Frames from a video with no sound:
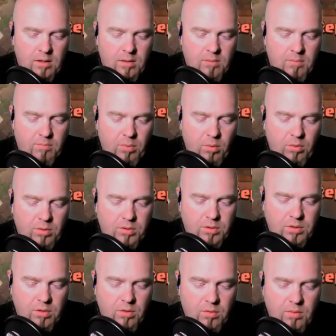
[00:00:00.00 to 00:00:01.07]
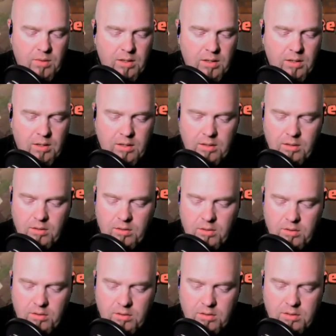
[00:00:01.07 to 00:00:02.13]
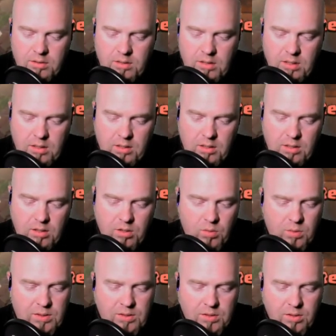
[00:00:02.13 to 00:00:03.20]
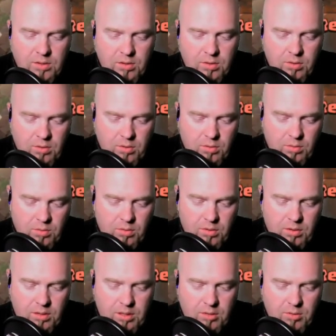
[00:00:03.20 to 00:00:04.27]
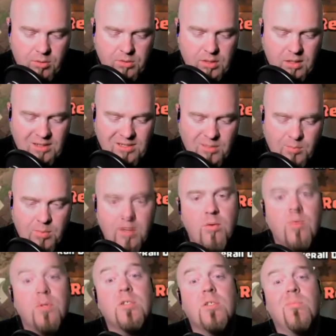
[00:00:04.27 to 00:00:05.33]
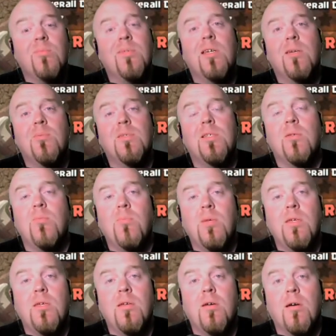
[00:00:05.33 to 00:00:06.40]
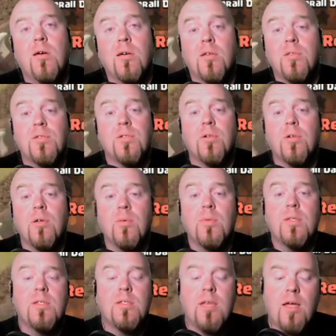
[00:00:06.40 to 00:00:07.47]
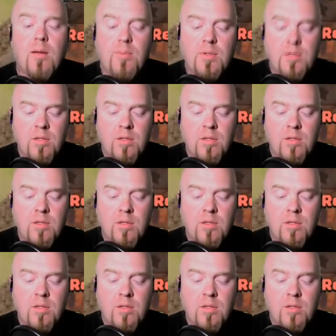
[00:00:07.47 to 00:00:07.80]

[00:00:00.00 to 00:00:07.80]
Bowlers go in, and it looks like queen's going to go to the north, heroes kind of split, which sometimes can be concerning when this happens.